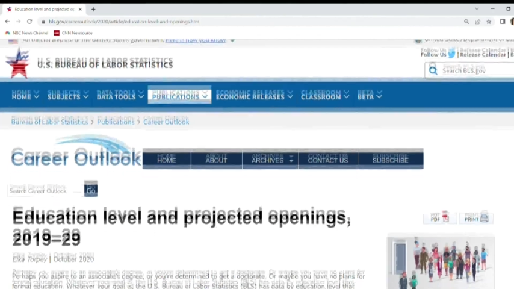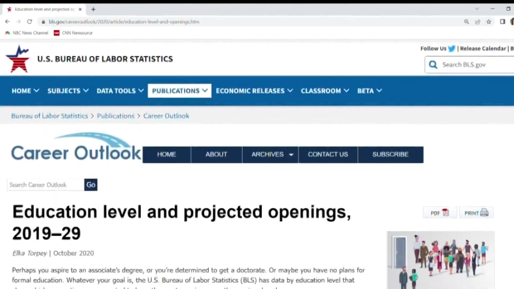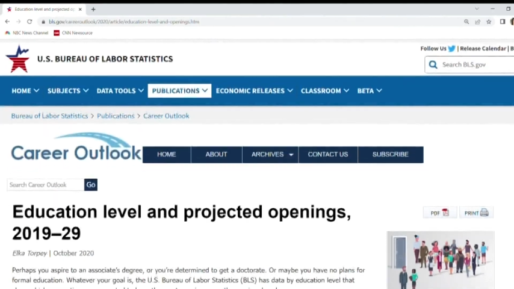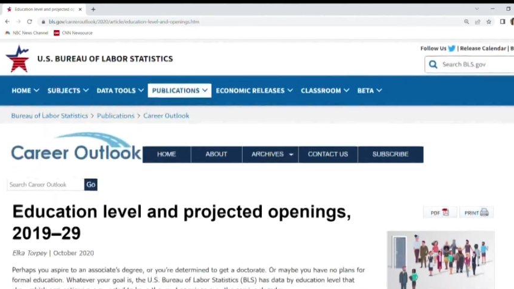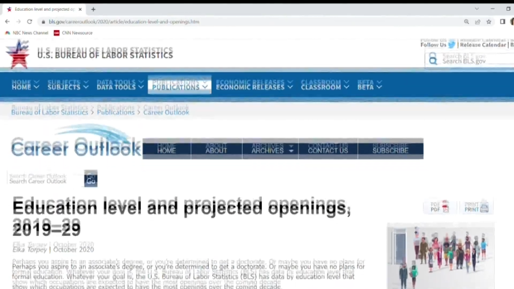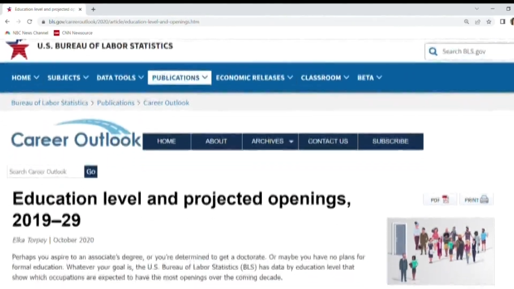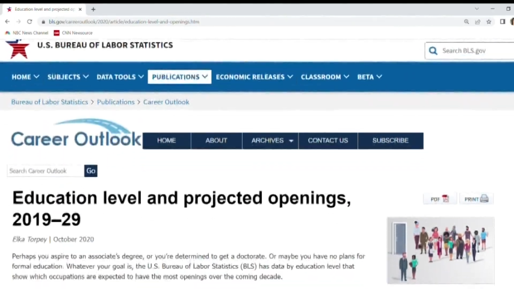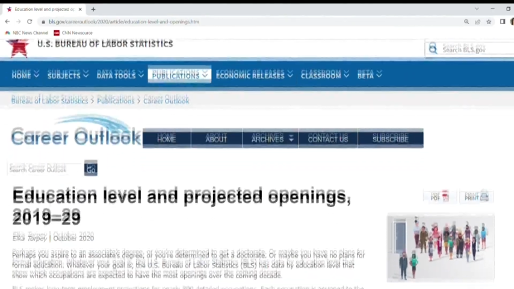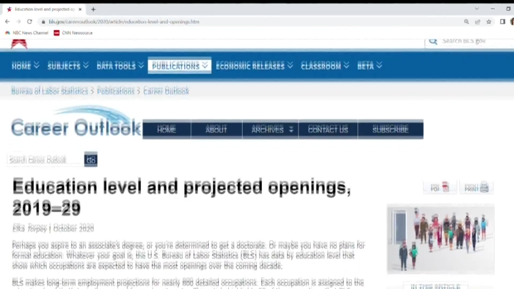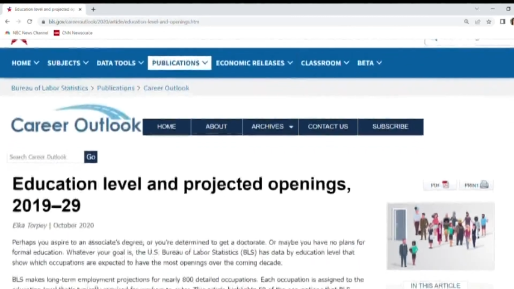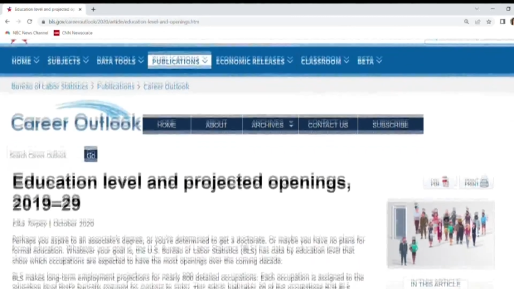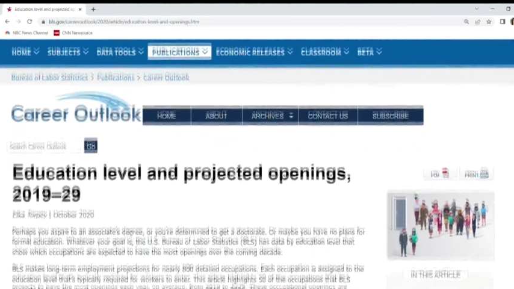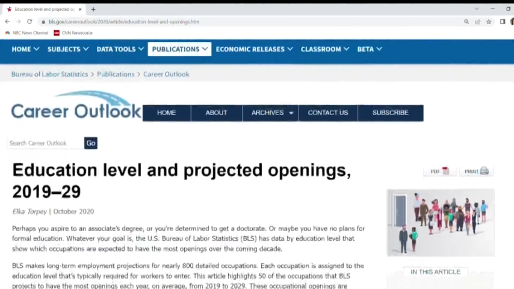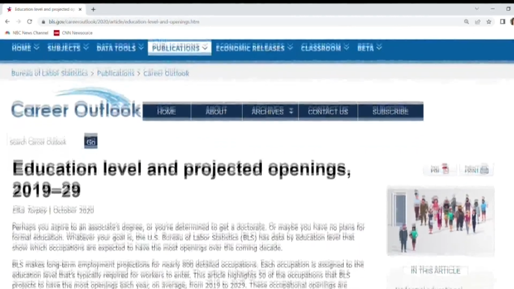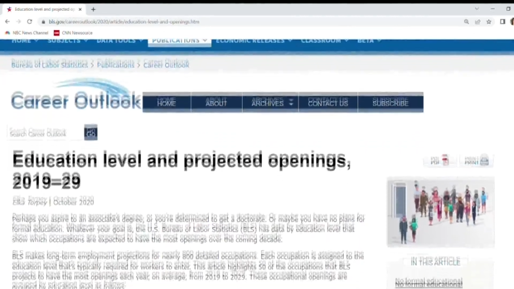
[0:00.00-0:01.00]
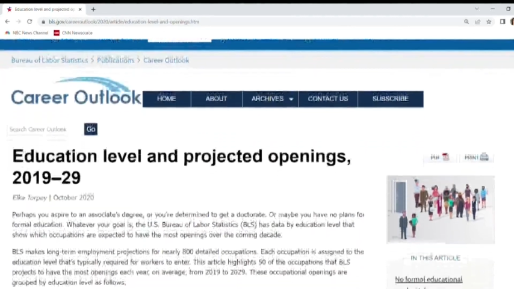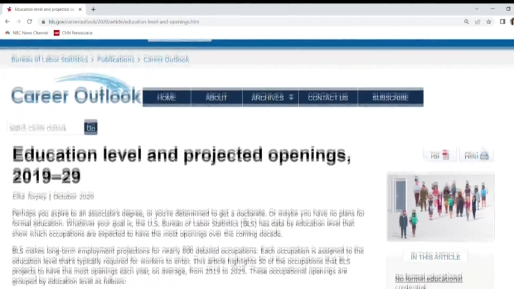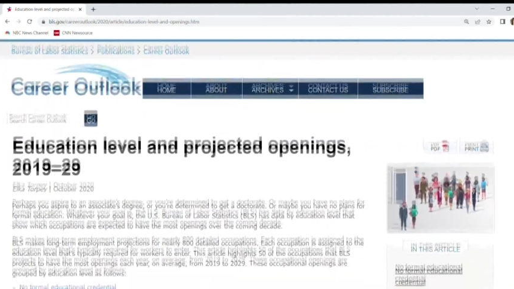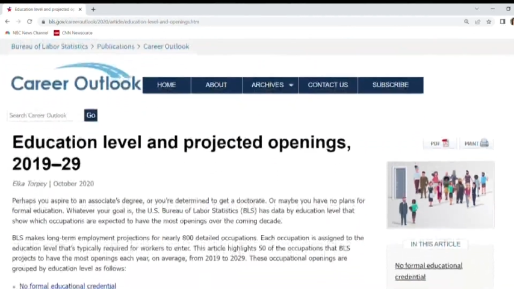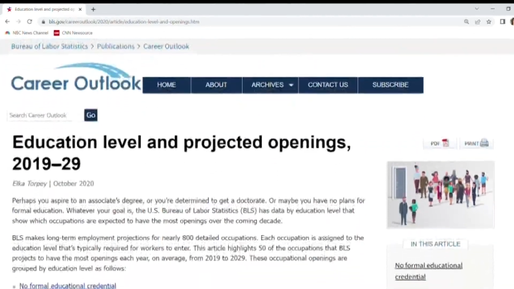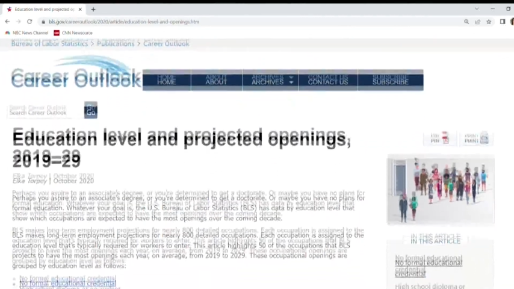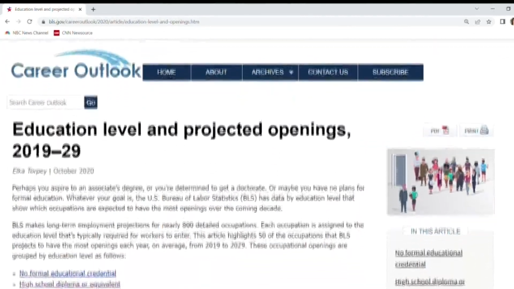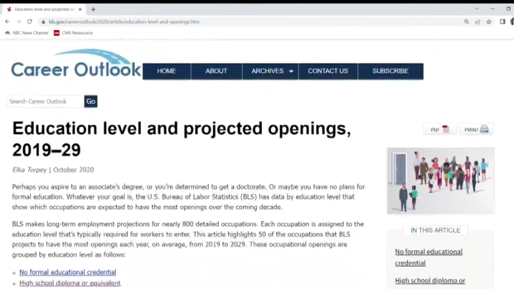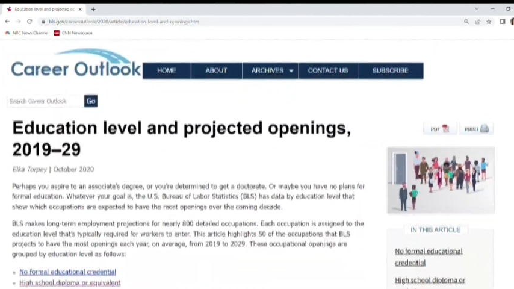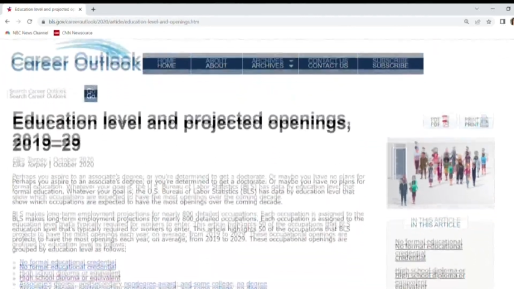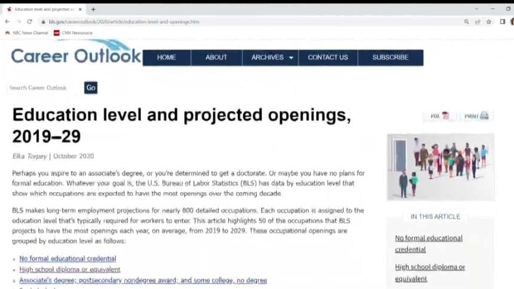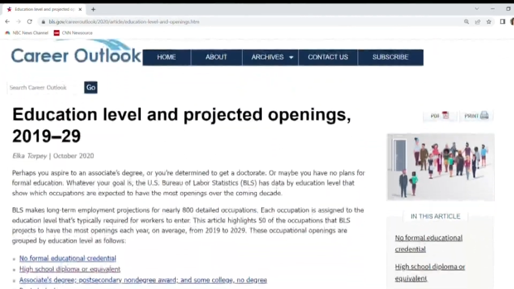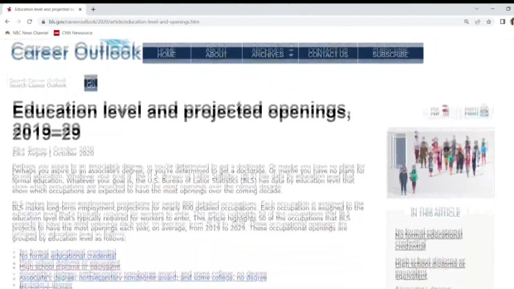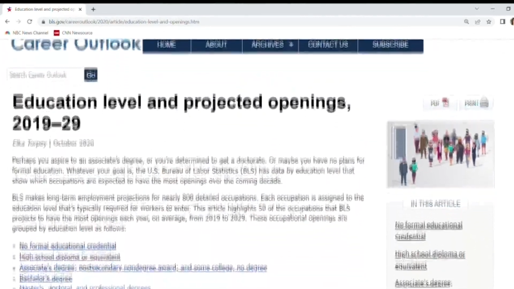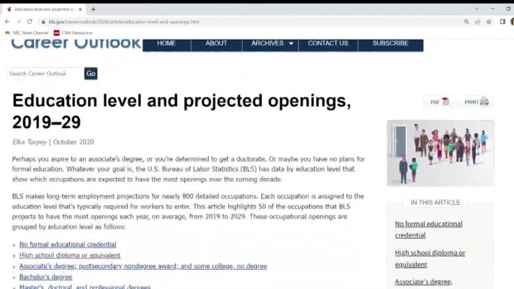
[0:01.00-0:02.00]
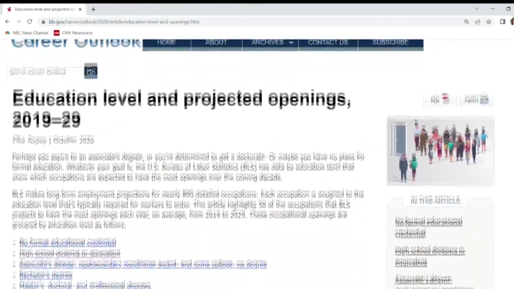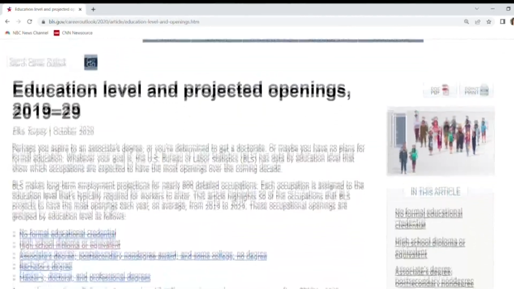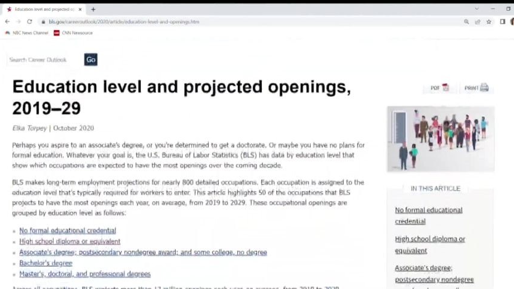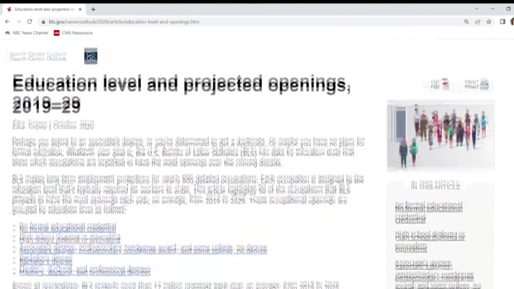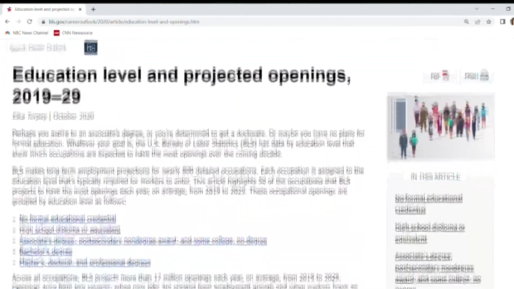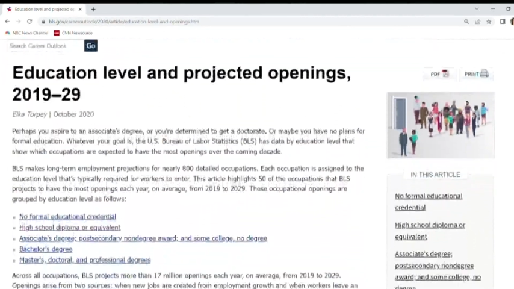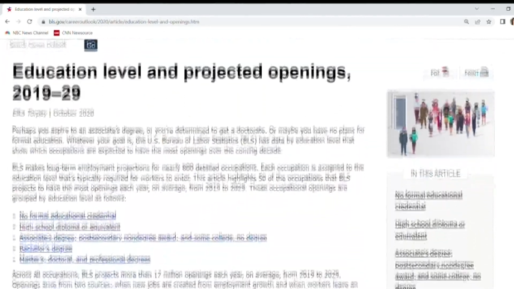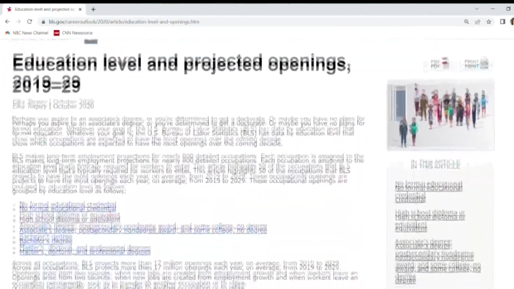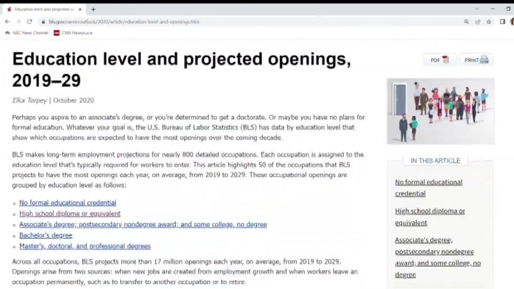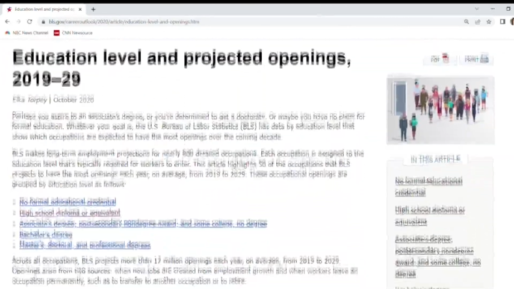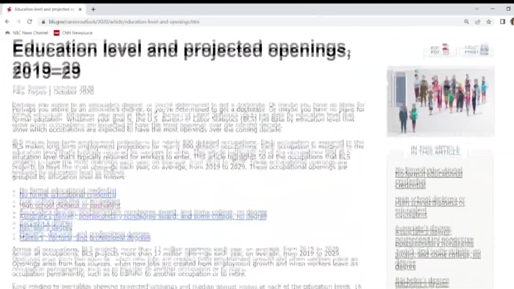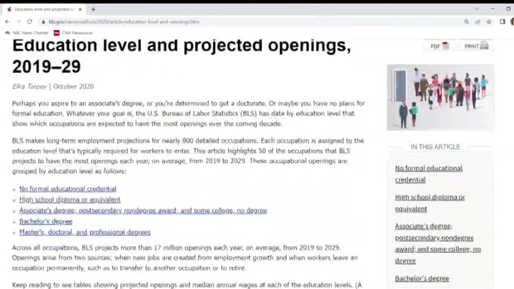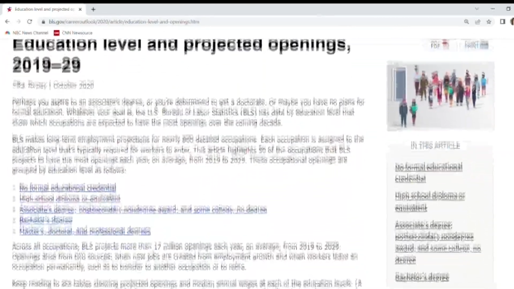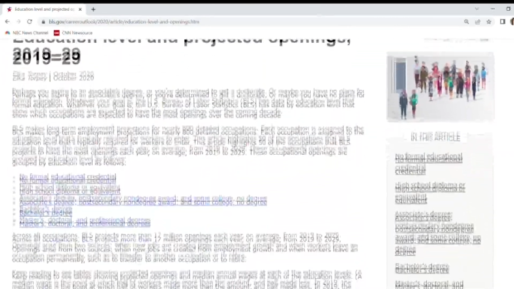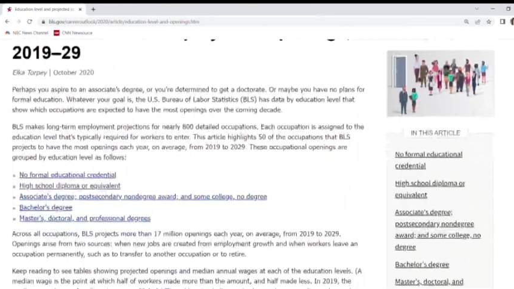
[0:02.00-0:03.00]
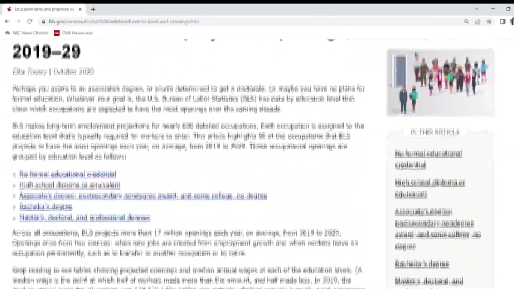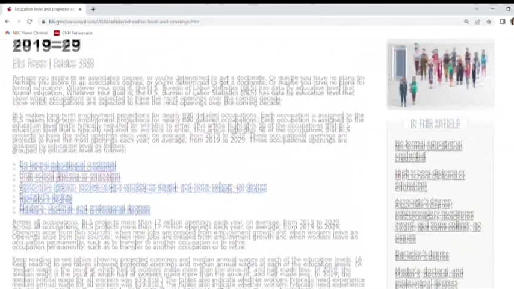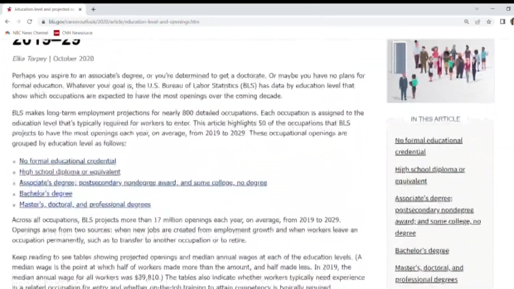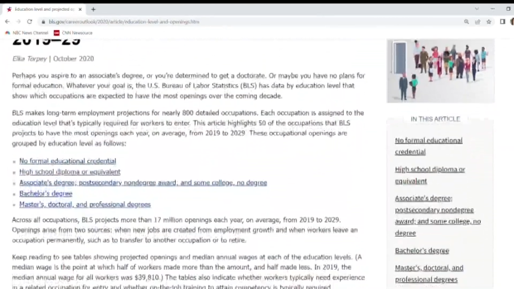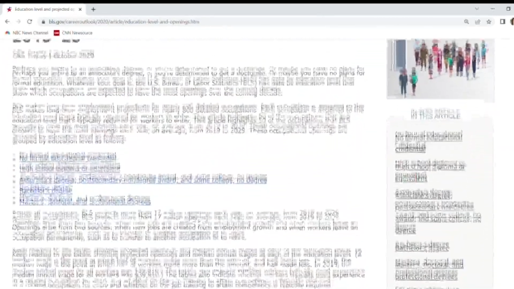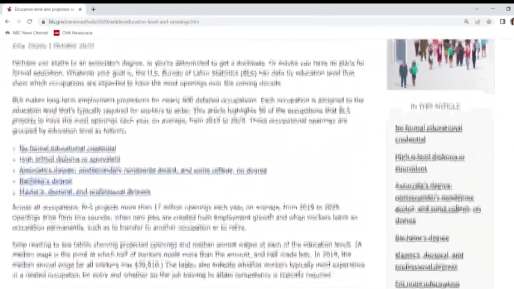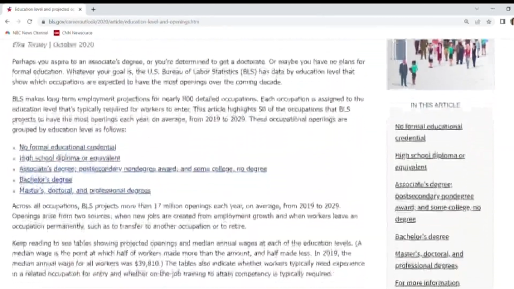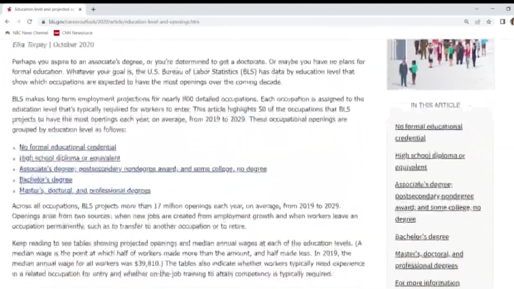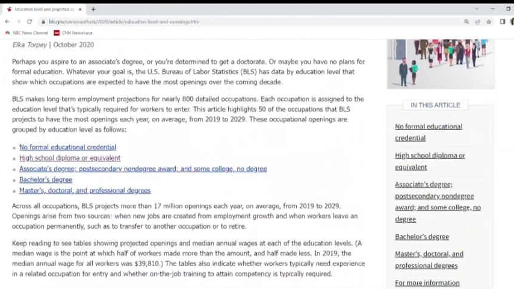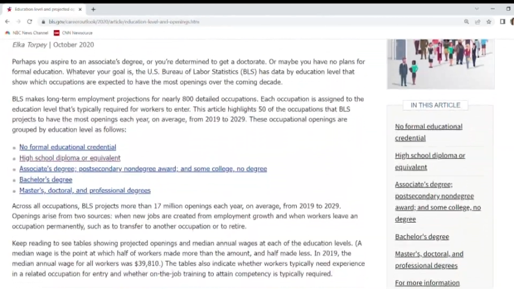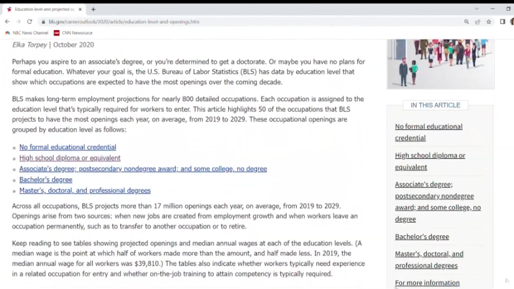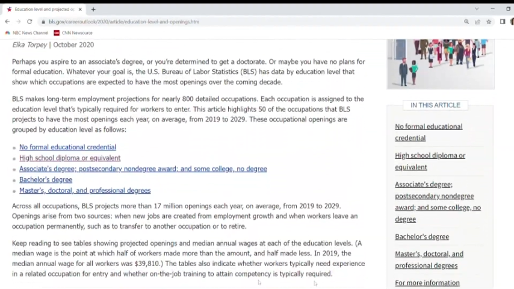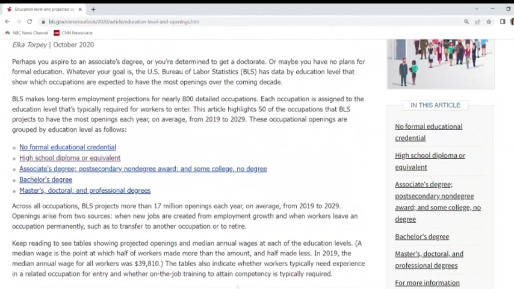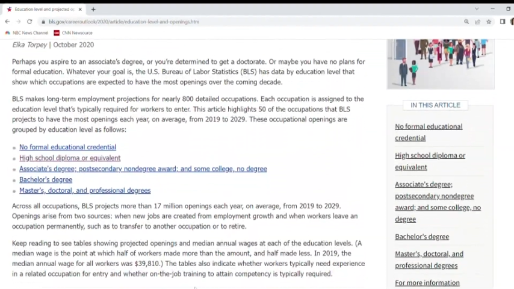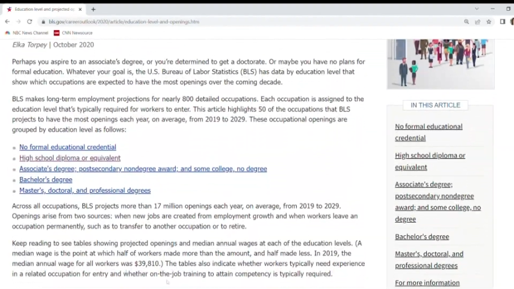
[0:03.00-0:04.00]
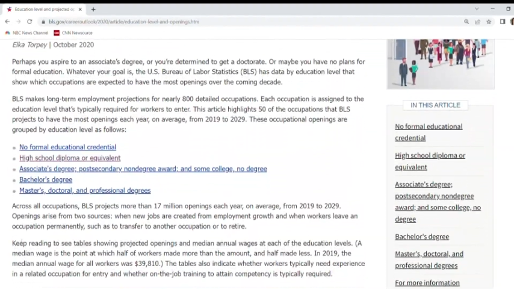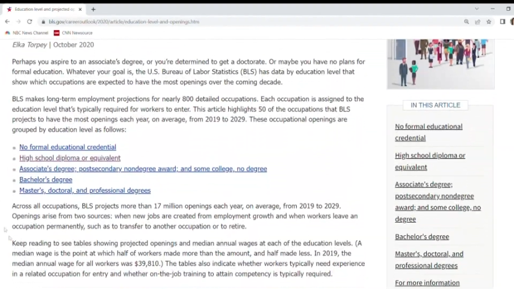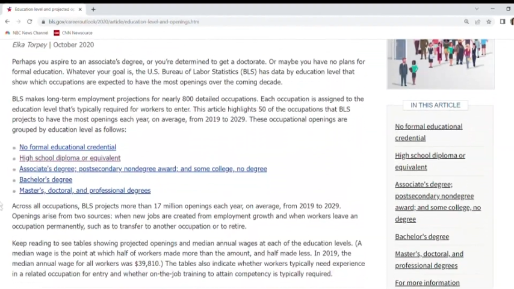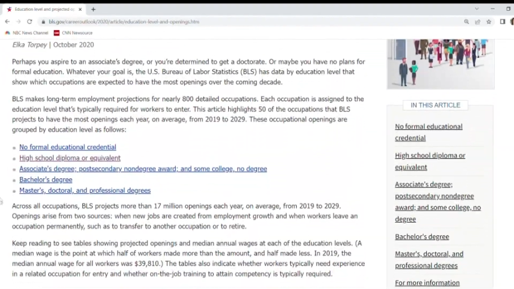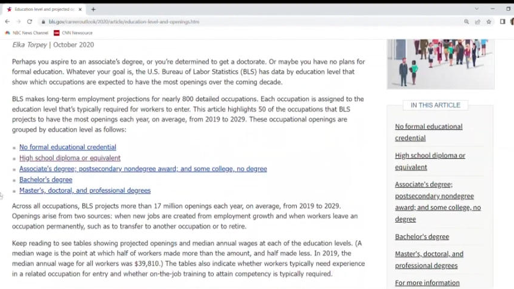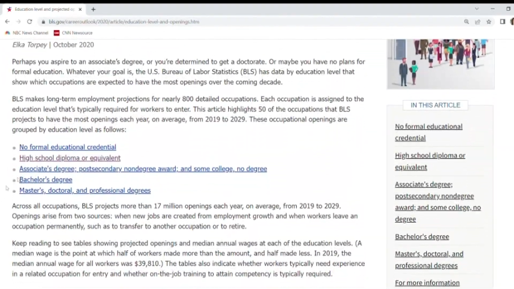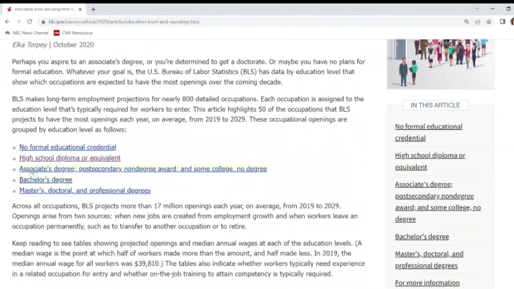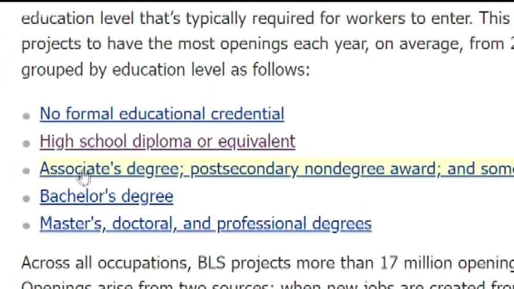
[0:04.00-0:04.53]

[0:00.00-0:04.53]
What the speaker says: (no speaker visible)